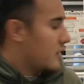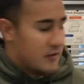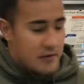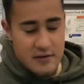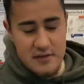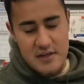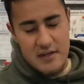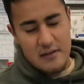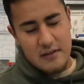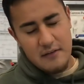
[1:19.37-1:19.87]

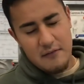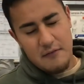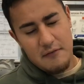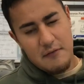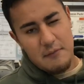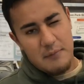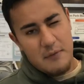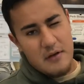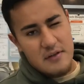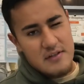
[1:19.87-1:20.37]
objective of our
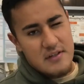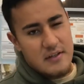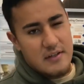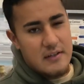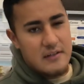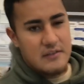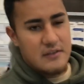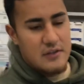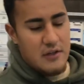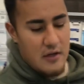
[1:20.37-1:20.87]
project
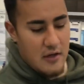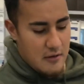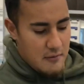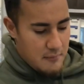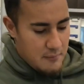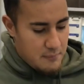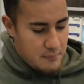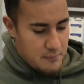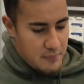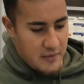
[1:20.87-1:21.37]
is to help
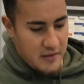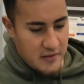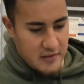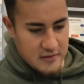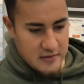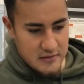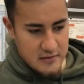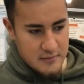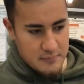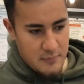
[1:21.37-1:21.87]

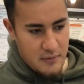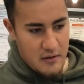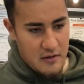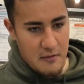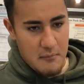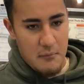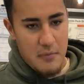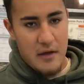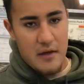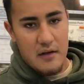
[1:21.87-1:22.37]
kickers
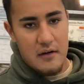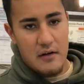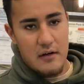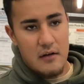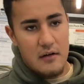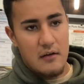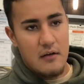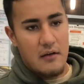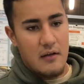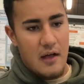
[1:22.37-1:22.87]
become
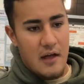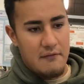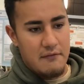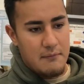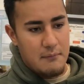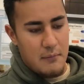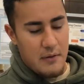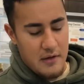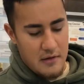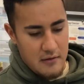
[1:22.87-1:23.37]
better, have a
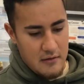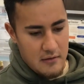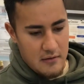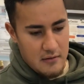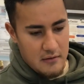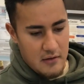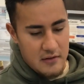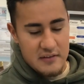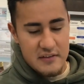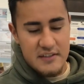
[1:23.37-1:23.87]

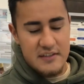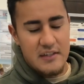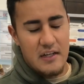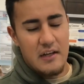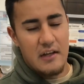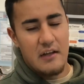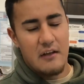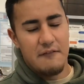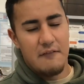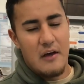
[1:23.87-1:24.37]
better
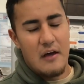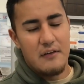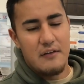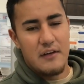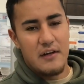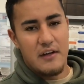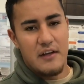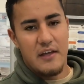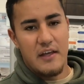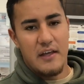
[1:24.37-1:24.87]
understanding of how
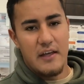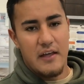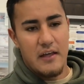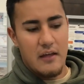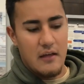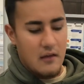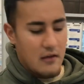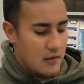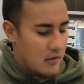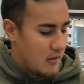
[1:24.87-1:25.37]
they're kicking,
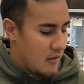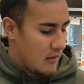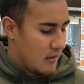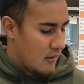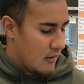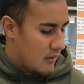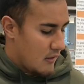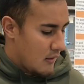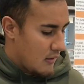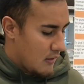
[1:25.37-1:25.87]

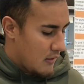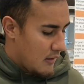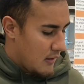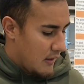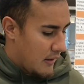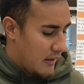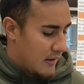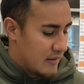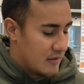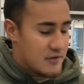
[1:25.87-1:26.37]

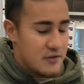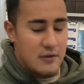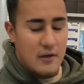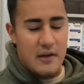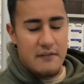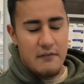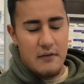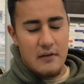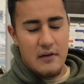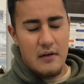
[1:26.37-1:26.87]
and to
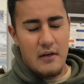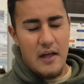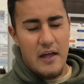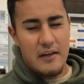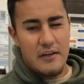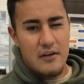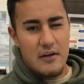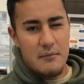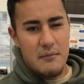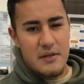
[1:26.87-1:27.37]
have an
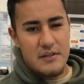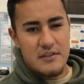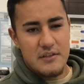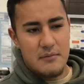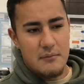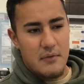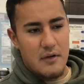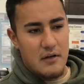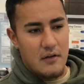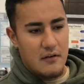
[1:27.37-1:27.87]
accurate
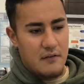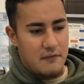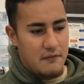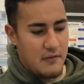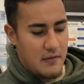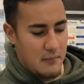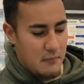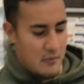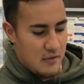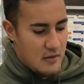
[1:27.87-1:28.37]
measurement of
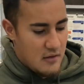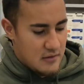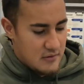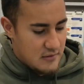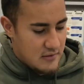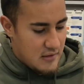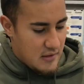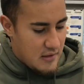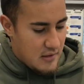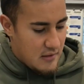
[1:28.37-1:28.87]
the
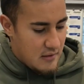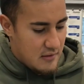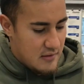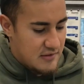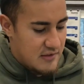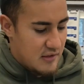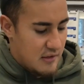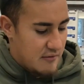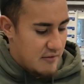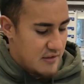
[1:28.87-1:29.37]
velocity,
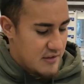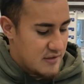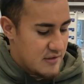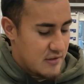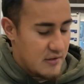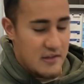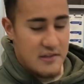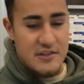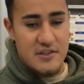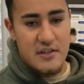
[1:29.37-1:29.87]

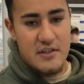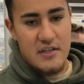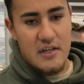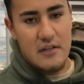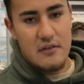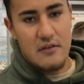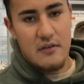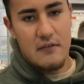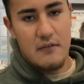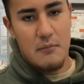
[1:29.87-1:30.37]
acceleration, and
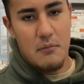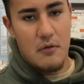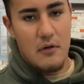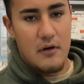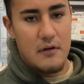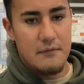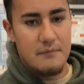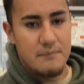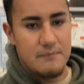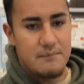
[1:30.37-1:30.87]
trajectory of the ball.